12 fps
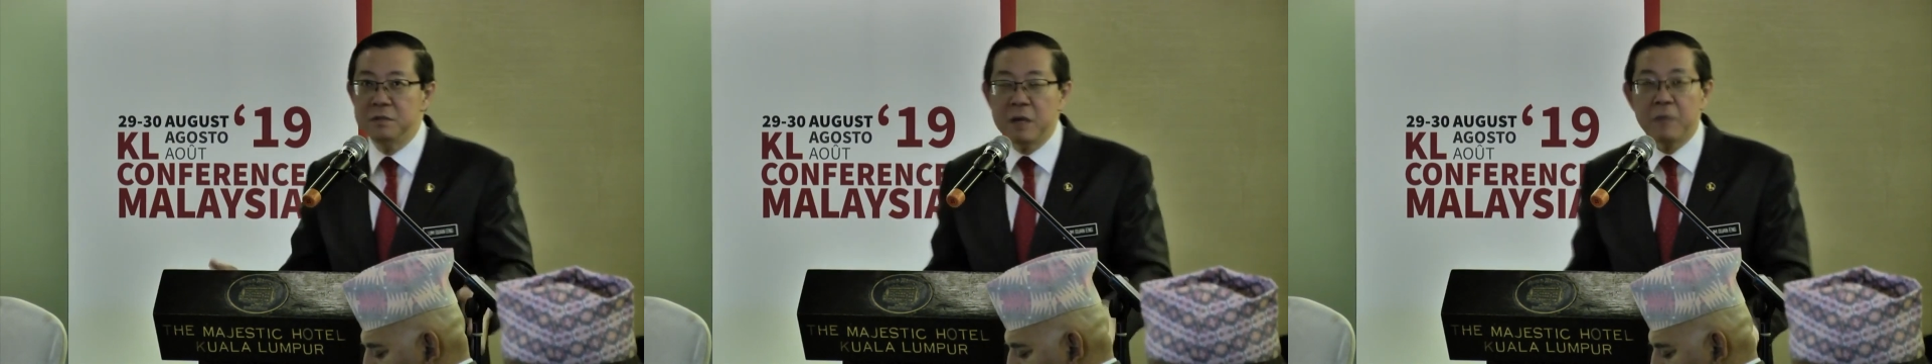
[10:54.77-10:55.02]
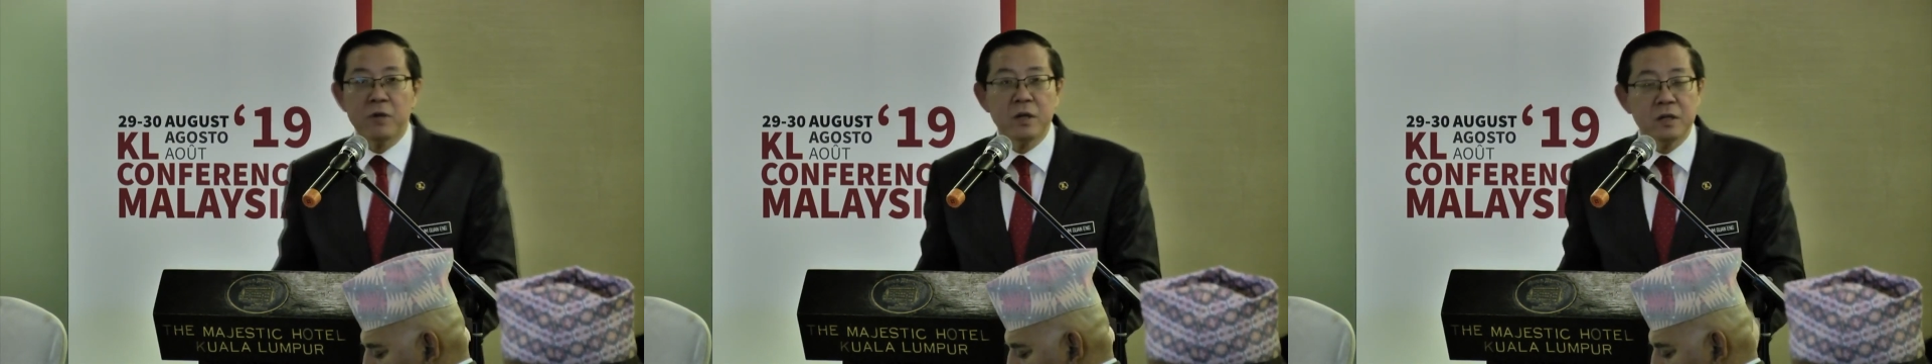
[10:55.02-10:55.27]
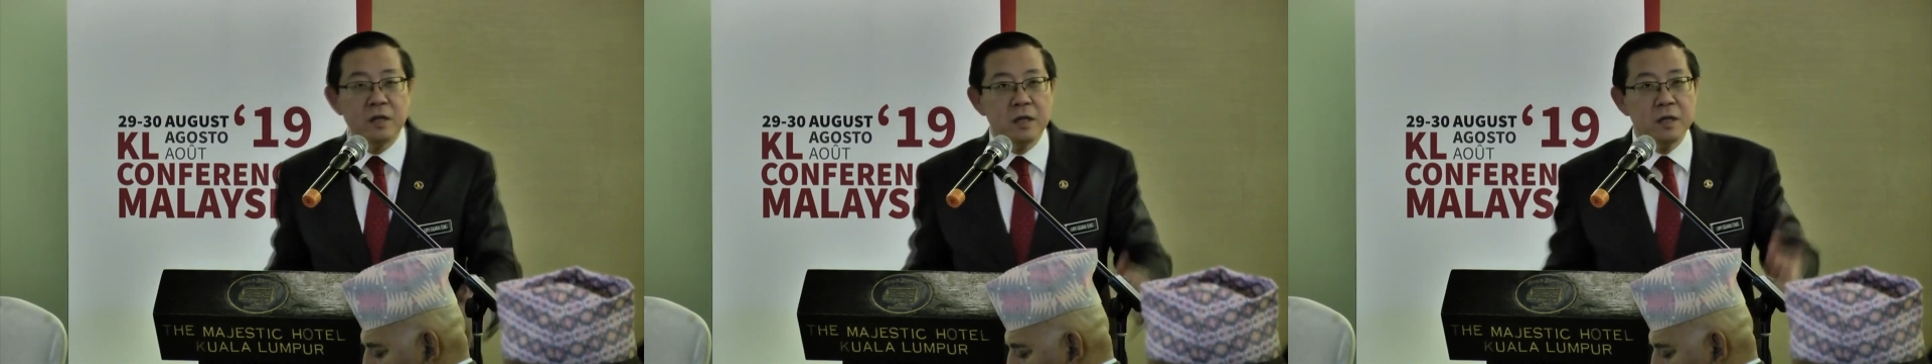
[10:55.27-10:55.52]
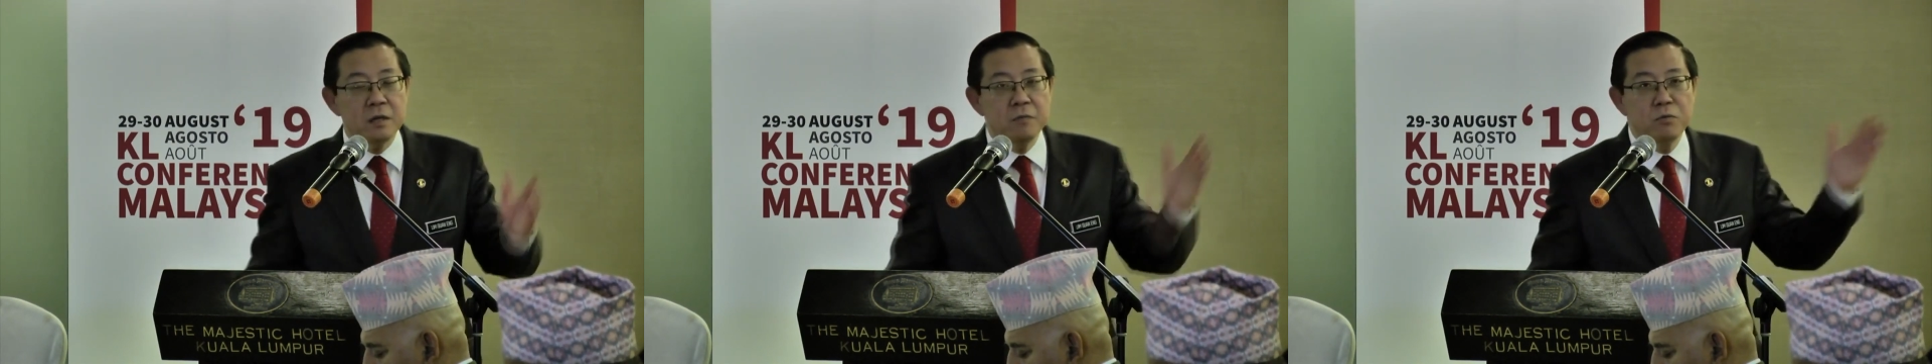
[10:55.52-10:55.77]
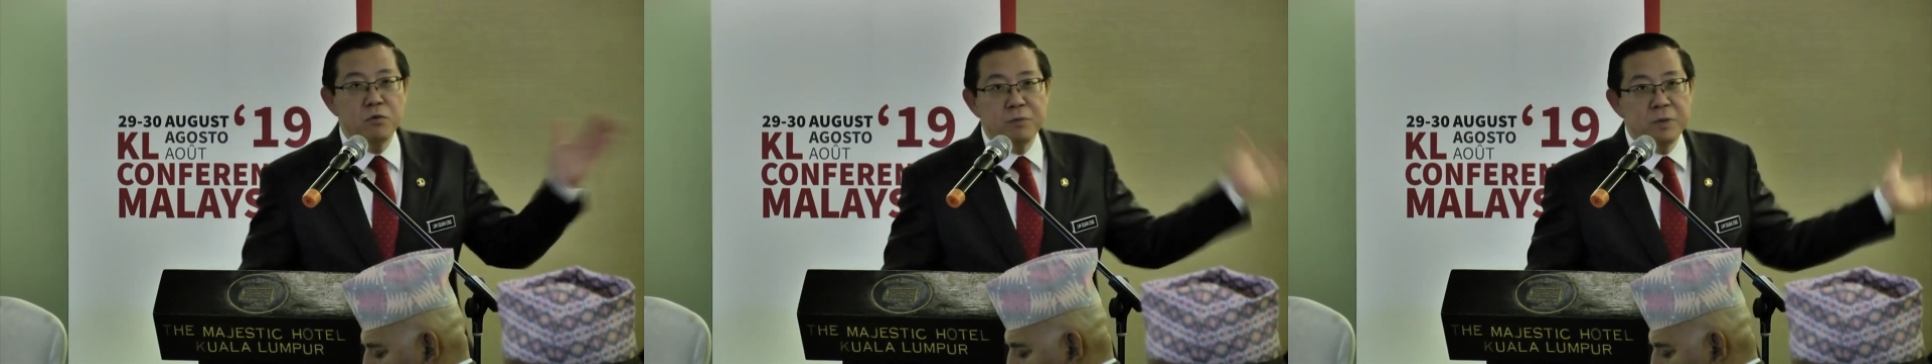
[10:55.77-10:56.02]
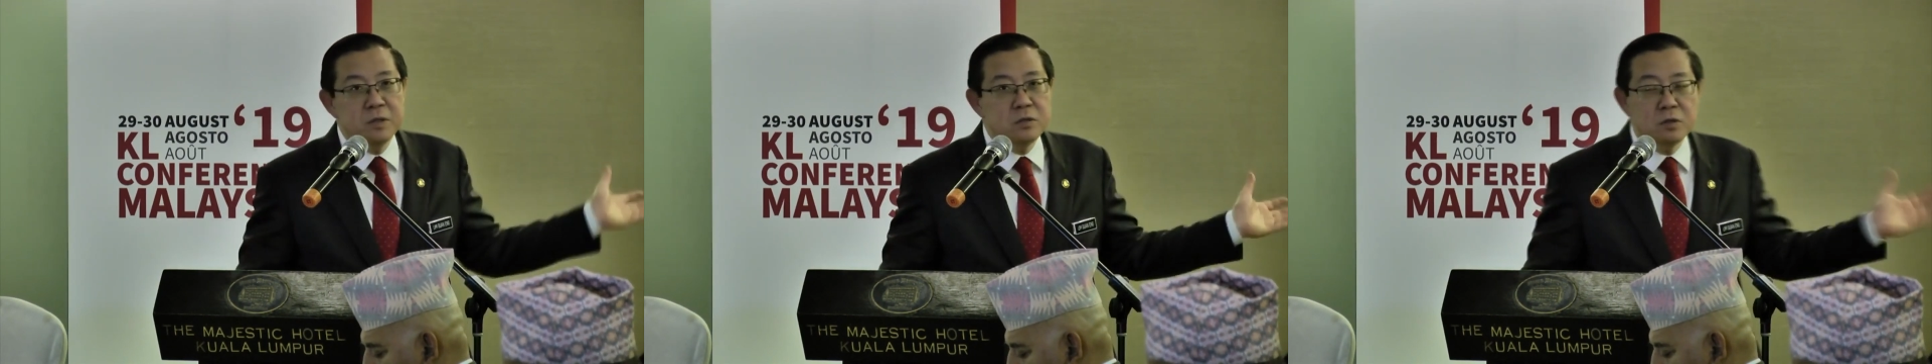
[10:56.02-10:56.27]
democratic
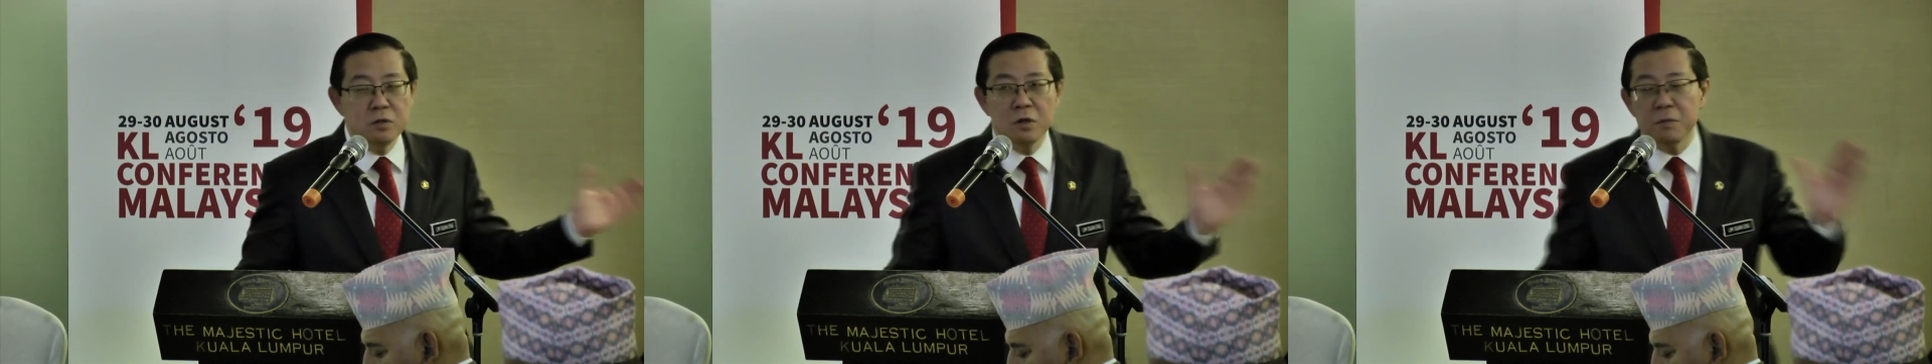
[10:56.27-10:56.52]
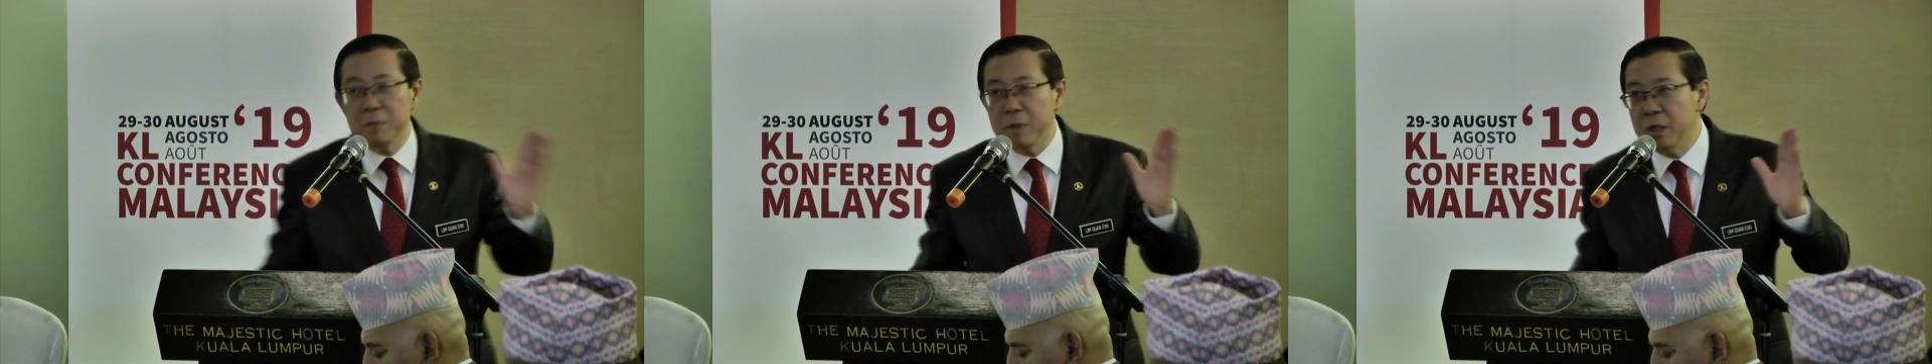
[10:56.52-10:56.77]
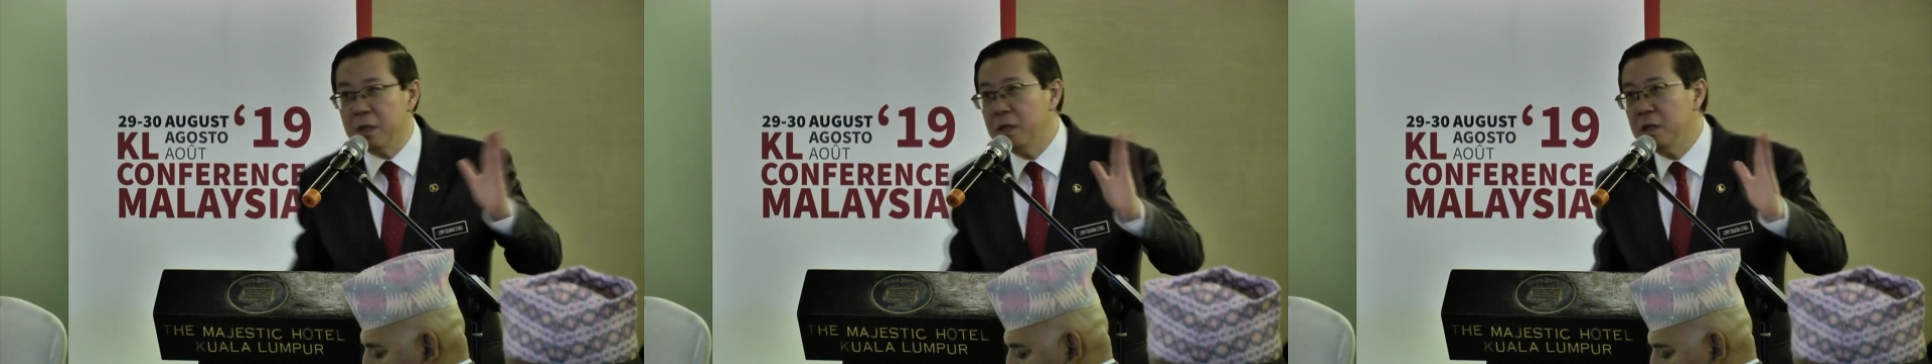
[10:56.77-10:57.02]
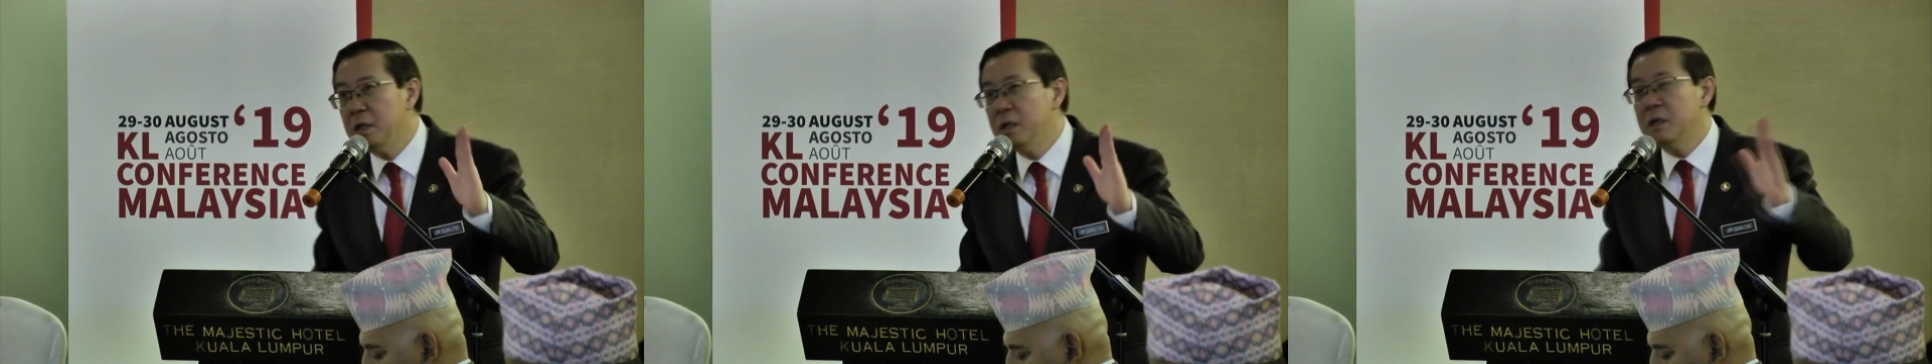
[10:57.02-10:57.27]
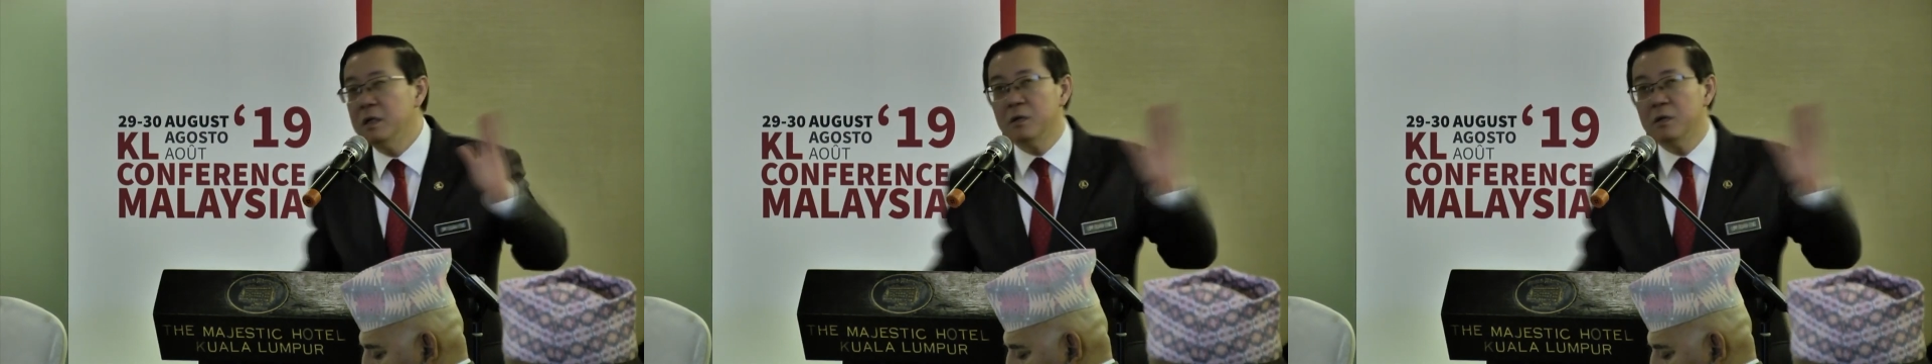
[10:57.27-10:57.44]
movements should not be